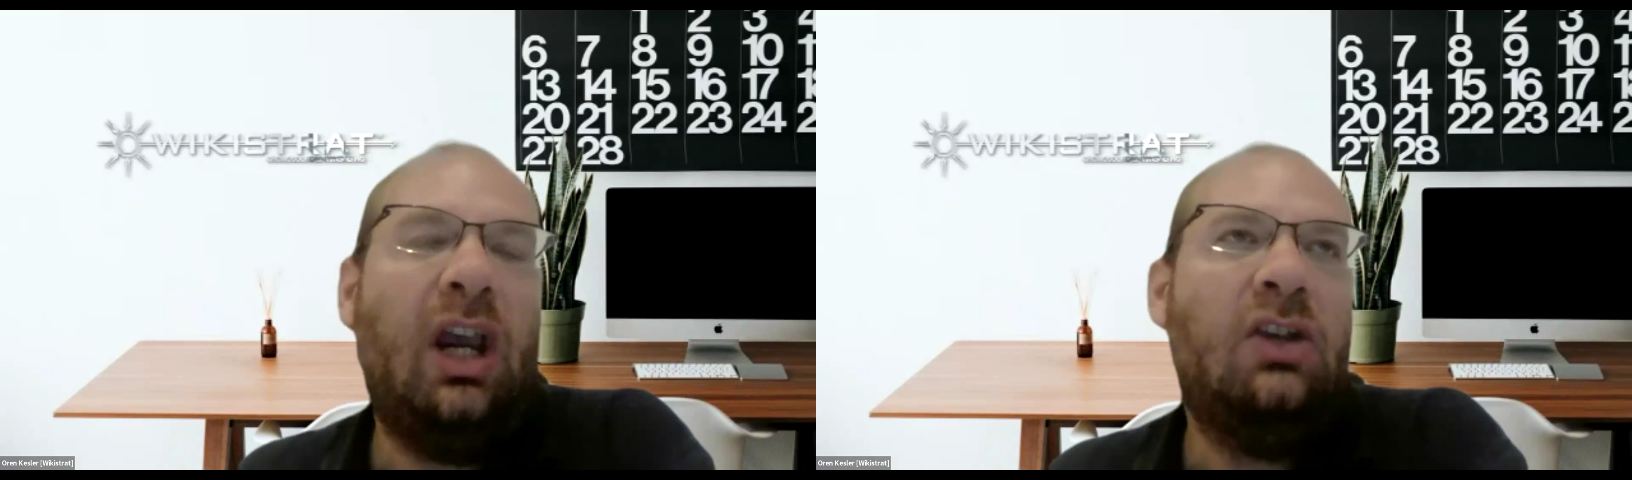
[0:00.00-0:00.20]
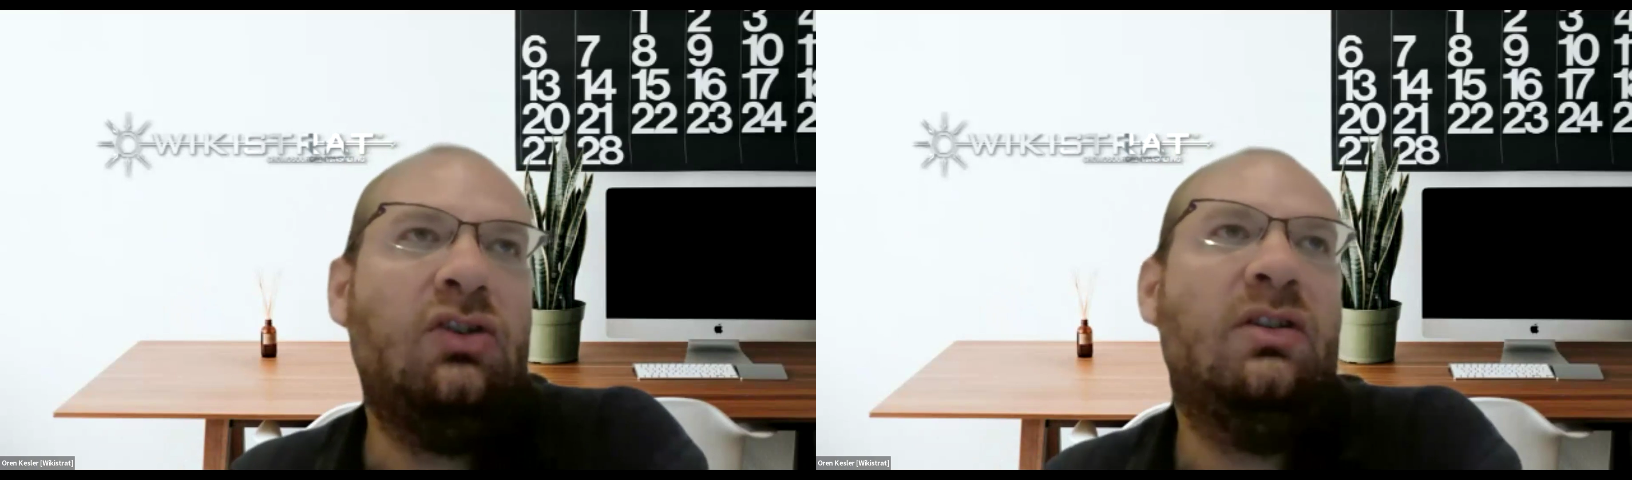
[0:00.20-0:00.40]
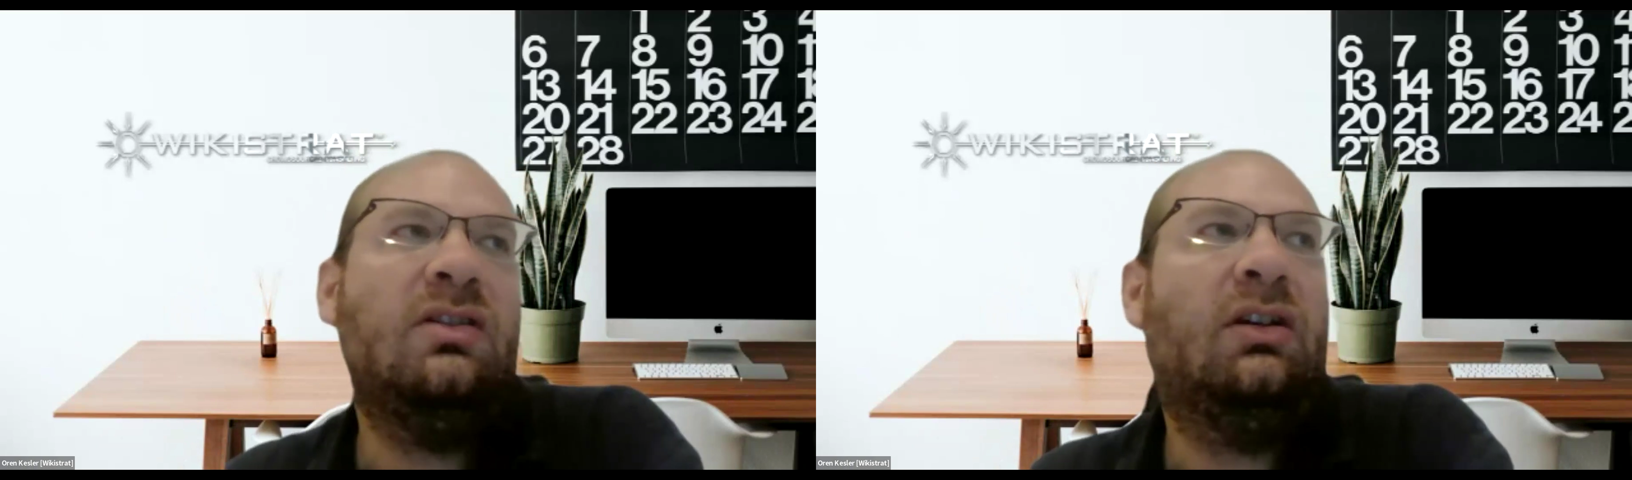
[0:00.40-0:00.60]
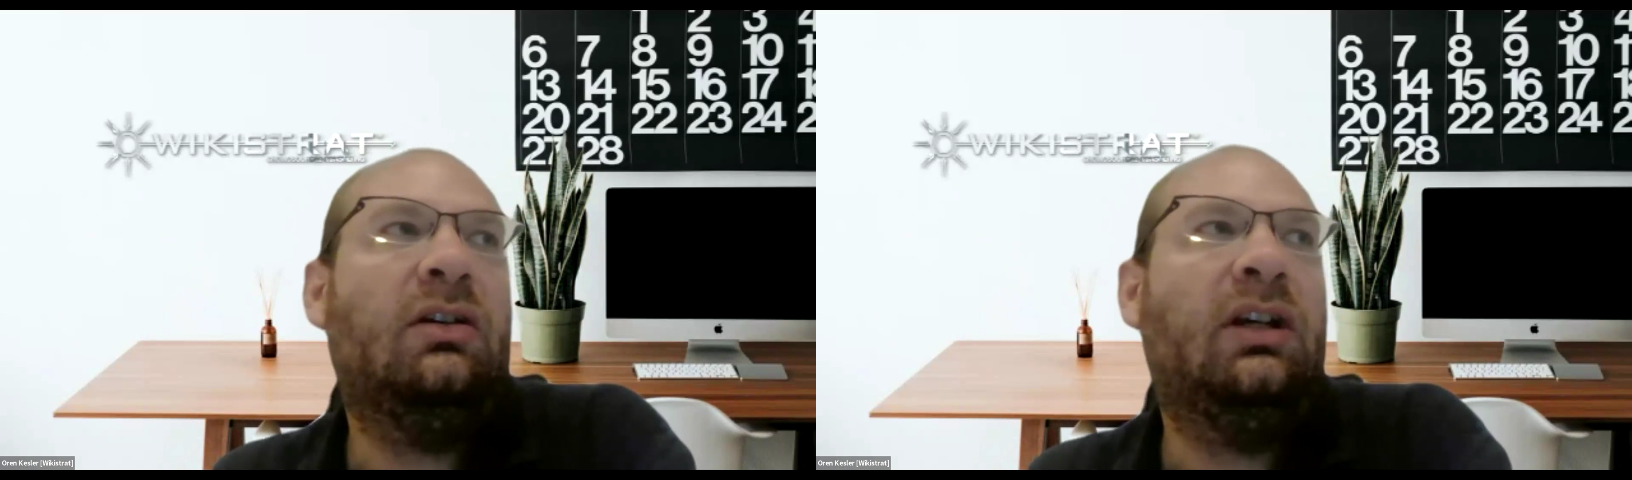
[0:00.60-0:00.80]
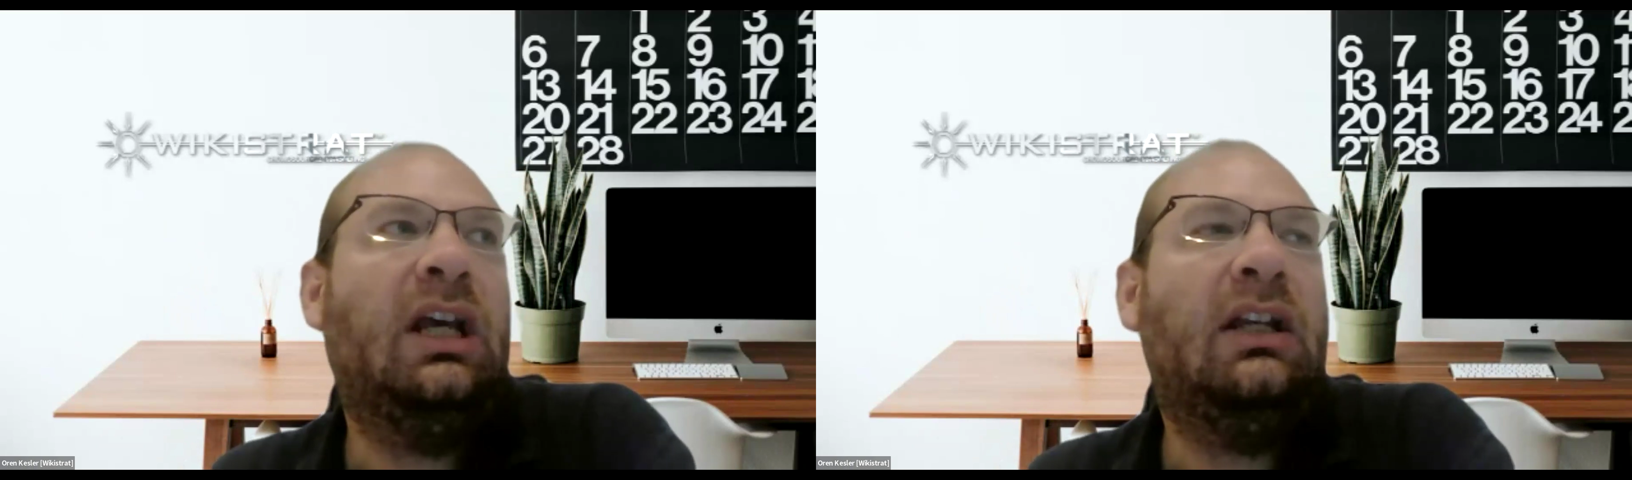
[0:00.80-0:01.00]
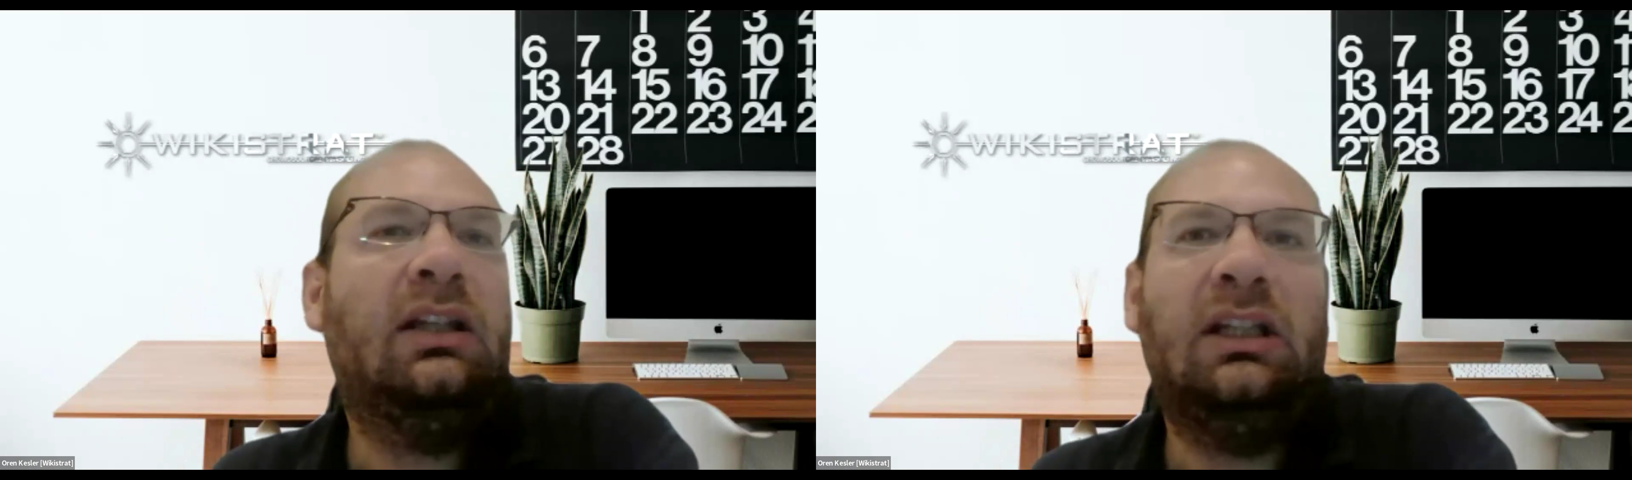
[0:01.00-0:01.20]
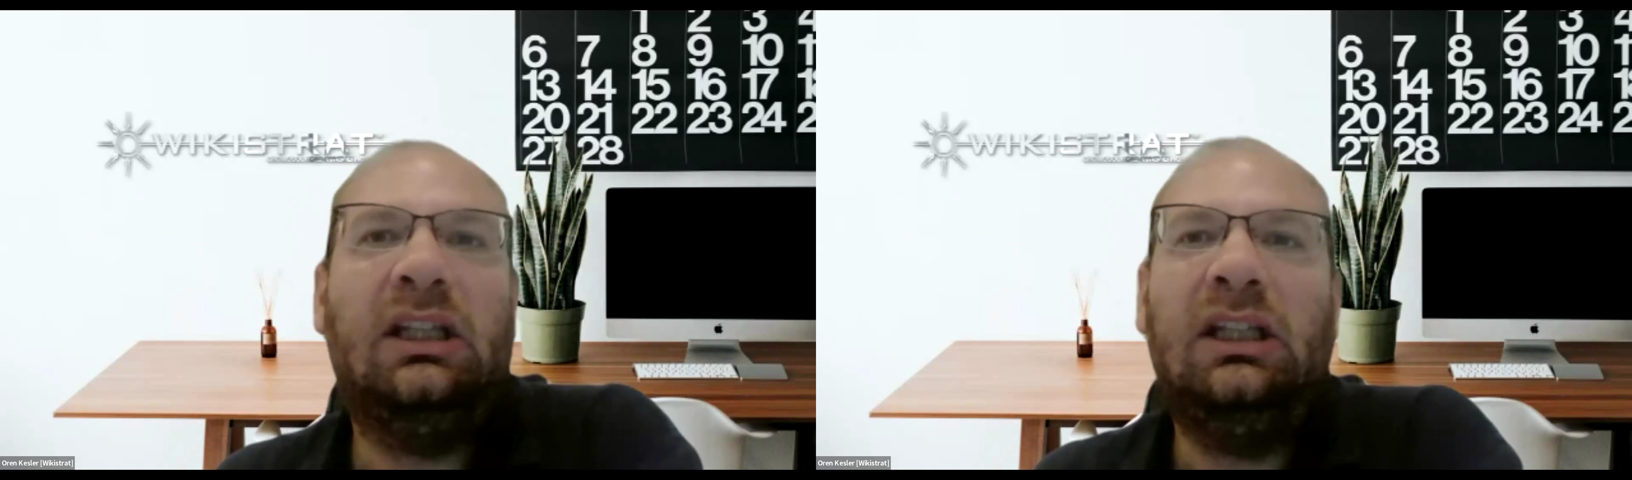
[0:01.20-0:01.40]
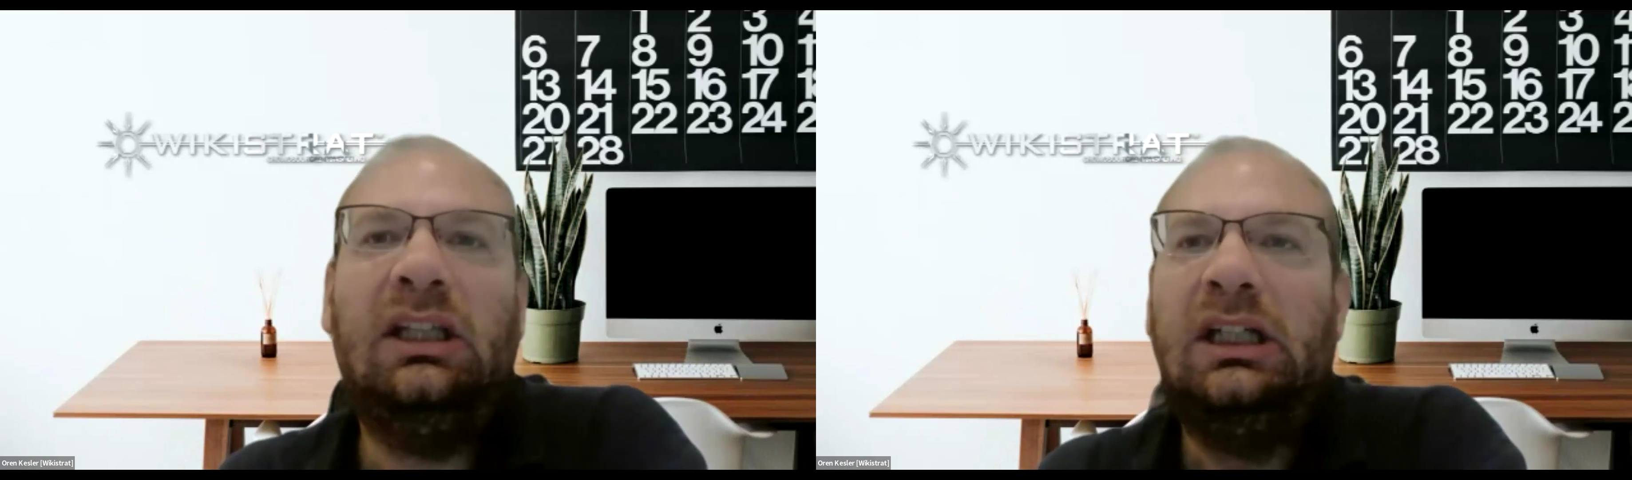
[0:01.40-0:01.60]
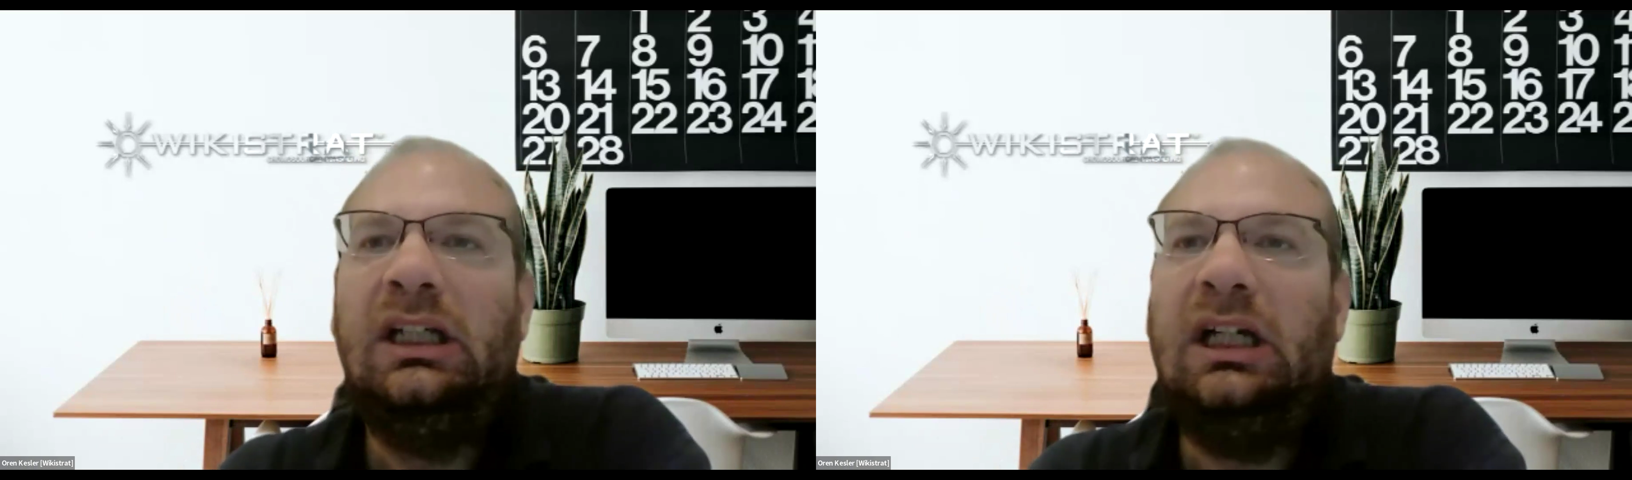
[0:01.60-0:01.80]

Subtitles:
change in Syria, the